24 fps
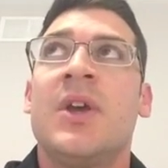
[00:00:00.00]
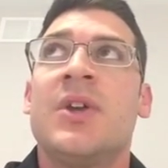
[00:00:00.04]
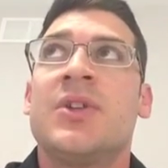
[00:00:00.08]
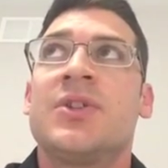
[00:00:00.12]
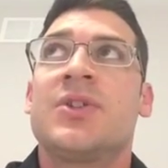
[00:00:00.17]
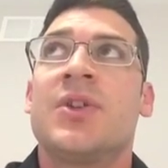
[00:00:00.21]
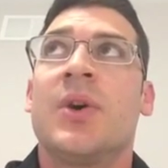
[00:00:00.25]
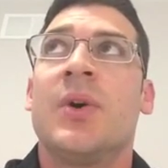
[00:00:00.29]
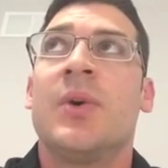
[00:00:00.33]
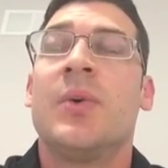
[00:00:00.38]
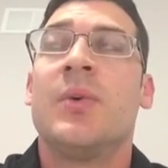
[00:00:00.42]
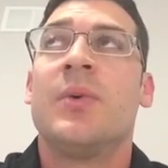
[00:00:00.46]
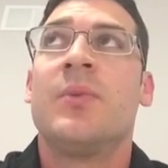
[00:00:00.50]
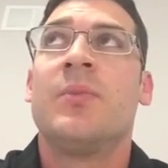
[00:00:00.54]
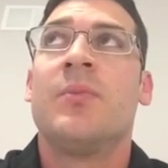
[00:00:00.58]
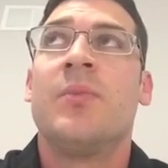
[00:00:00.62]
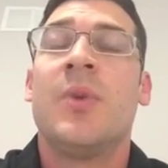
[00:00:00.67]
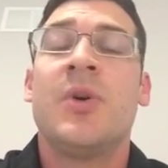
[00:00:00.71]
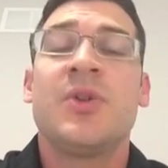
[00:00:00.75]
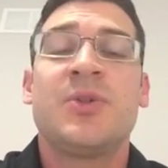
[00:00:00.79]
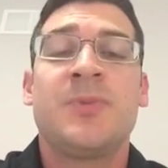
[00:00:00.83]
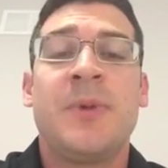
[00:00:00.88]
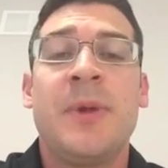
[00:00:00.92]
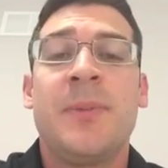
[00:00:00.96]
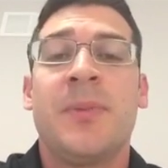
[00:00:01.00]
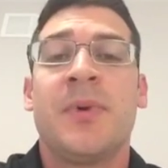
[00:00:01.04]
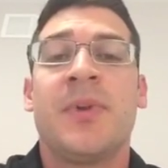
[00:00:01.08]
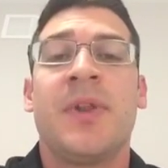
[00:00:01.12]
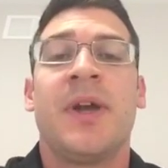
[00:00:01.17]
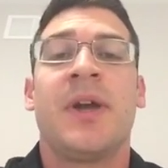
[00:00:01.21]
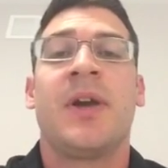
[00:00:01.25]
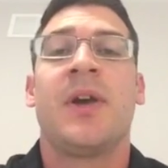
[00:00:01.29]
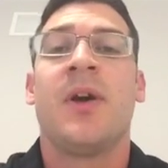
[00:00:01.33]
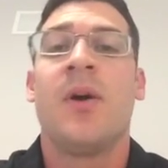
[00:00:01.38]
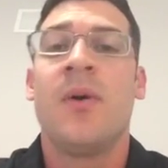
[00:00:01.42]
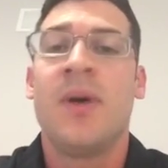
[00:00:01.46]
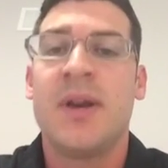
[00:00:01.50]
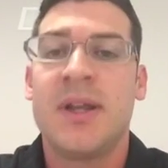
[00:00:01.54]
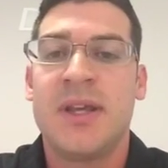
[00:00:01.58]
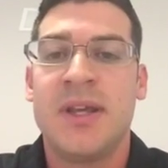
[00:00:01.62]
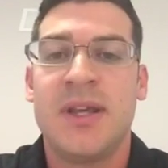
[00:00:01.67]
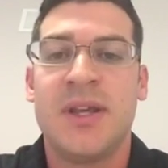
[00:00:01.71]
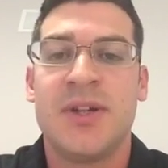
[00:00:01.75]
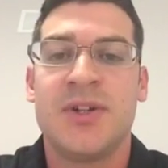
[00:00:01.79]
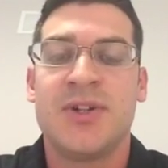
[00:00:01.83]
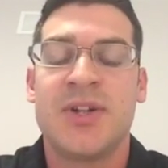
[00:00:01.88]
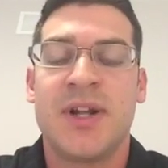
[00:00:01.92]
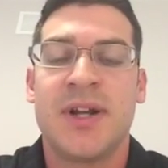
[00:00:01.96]
So most people that go on a
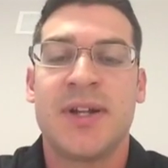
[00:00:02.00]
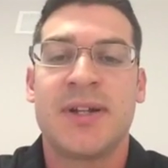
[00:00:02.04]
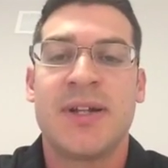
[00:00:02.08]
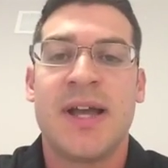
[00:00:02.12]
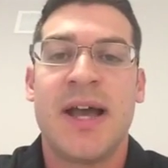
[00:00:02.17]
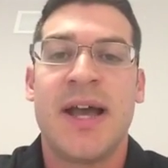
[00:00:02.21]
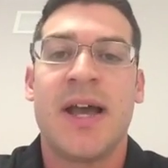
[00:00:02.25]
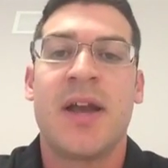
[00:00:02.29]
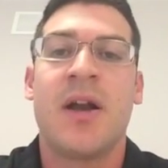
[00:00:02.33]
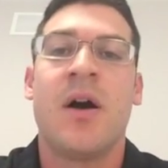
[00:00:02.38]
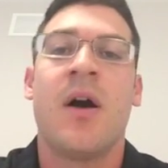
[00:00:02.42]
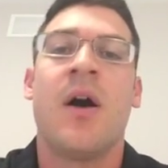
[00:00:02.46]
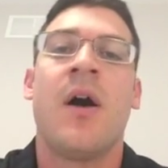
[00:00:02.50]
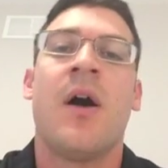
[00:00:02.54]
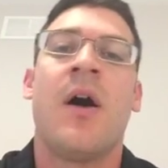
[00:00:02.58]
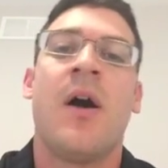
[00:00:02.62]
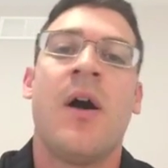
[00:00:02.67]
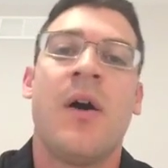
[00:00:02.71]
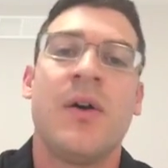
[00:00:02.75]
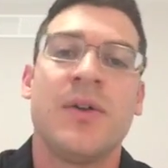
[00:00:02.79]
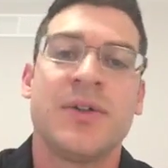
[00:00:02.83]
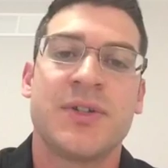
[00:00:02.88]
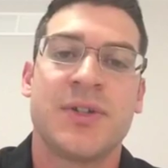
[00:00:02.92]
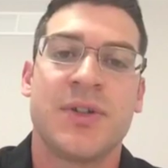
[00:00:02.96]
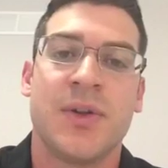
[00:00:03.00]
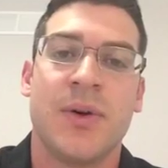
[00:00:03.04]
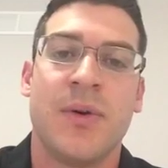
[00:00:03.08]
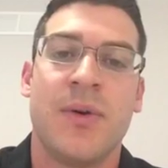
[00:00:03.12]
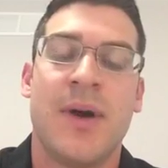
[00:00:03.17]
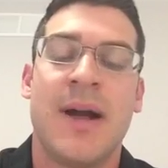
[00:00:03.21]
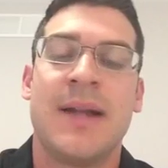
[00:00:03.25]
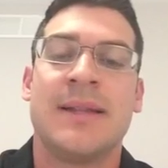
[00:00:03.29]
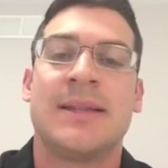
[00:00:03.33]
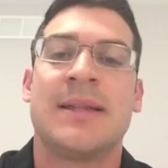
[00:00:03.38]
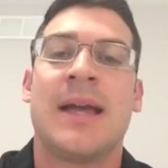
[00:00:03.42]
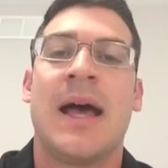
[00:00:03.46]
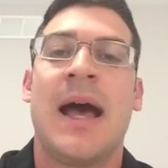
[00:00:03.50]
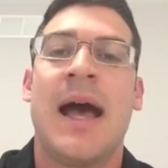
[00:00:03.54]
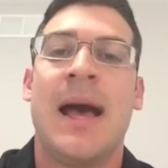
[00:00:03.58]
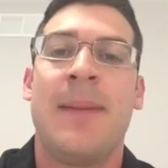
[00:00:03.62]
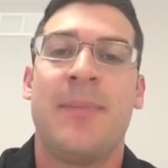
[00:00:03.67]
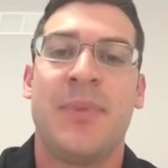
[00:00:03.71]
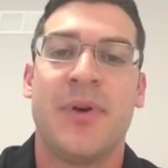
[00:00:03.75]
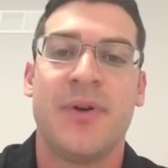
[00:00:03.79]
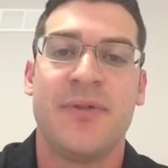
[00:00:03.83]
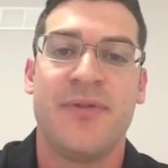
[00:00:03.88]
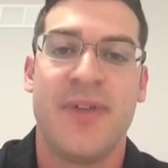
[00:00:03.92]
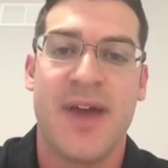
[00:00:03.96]
ketogenic diet also, on
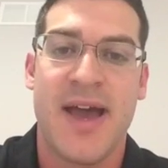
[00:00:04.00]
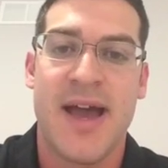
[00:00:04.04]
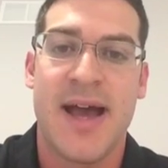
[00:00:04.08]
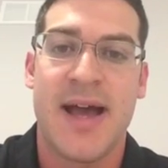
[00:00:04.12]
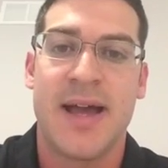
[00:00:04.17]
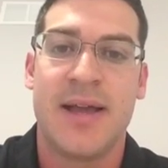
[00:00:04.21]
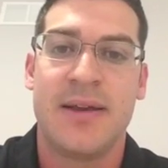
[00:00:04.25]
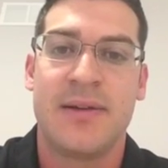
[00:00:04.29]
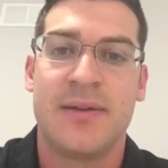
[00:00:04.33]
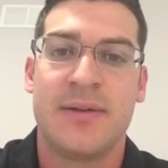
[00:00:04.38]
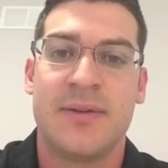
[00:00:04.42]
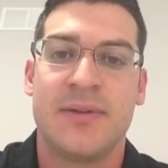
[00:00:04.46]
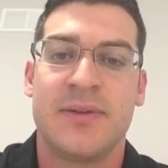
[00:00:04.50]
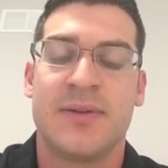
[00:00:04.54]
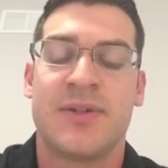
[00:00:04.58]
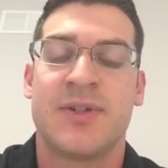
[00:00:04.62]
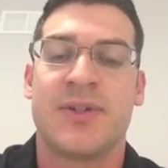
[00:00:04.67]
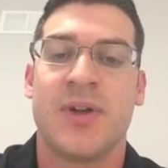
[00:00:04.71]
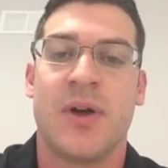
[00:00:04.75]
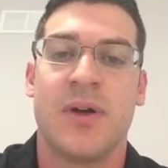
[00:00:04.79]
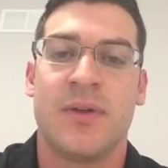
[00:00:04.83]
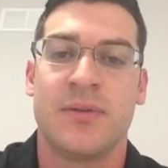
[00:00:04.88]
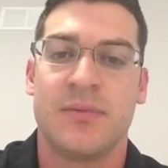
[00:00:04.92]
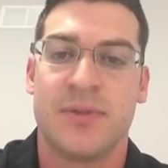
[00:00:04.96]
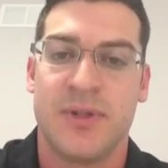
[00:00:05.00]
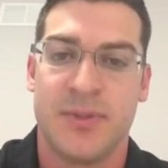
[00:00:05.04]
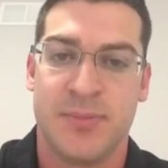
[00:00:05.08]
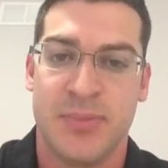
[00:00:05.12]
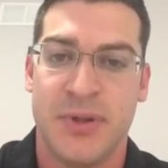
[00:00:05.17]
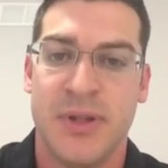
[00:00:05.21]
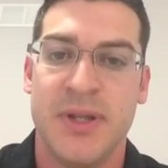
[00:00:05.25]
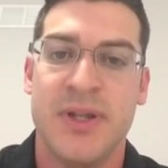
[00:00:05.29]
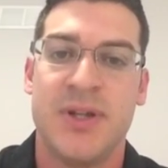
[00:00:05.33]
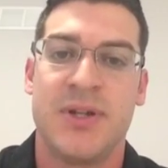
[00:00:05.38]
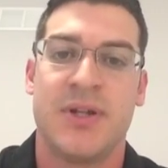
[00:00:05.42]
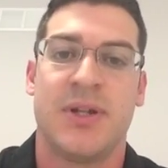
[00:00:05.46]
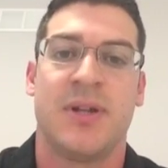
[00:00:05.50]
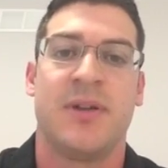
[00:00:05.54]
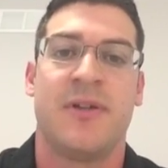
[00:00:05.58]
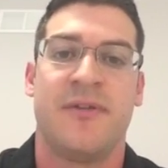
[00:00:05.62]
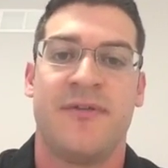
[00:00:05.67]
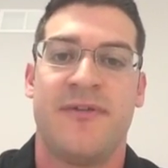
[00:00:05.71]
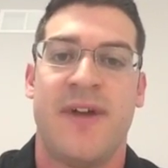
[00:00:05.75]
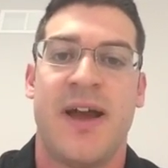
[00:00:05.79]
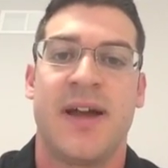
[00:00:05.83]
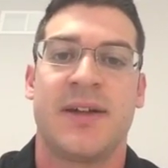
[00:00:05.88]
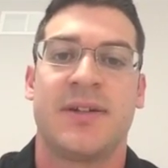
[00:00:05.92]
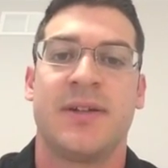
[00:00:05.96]
top of that, salt depletion
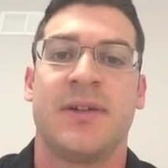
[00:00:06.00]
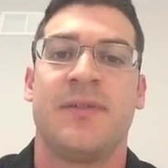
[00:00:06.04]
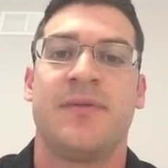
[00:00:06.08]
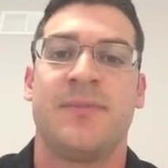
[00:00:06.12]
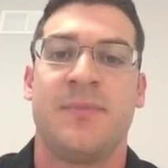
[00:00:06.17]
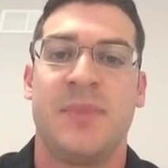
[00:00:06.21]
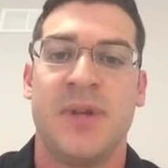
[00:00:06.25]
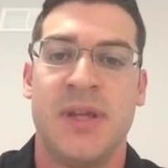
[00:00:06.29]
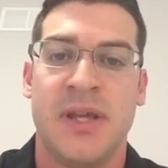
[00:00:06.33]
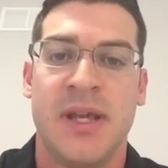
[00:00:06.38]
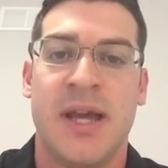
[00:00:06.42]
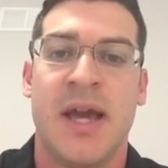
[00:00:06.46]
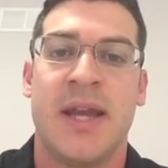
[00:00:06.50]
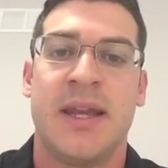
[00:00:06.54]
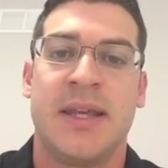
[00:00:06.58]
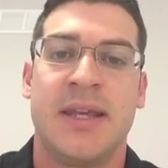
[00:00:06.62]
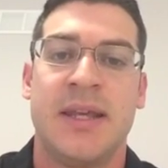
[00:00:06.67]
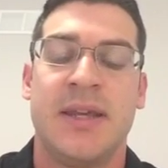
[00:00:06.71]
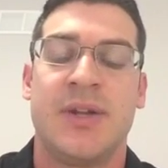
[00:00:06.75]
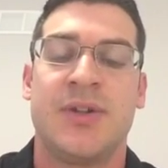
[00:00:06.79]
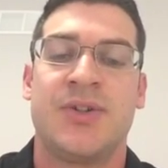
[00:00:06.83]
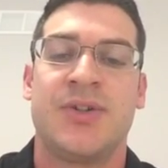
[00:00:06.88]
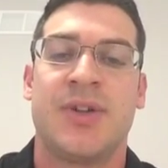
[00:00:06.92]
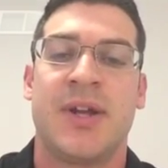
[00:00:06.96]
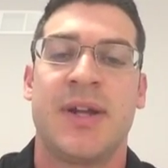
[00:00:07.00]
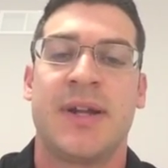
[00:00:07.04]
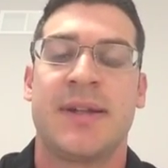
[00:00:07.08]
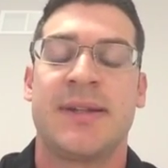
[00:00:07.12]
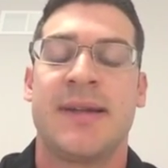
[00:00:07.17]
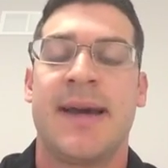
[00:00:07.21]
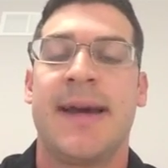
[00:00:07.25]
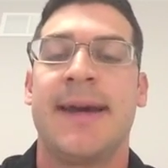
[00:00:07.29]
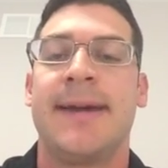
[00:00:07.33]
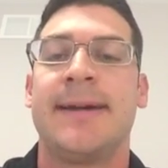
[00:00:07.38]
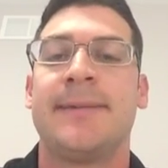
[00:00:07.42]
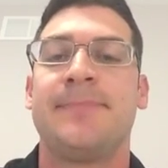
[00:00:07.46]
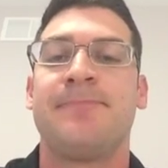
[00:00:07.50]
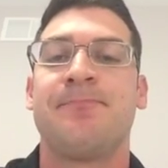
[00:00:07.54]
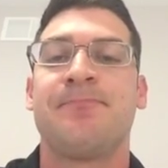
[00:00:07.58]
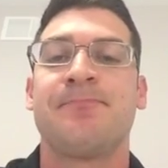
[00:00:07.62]
effect of being on a ketogenic diet.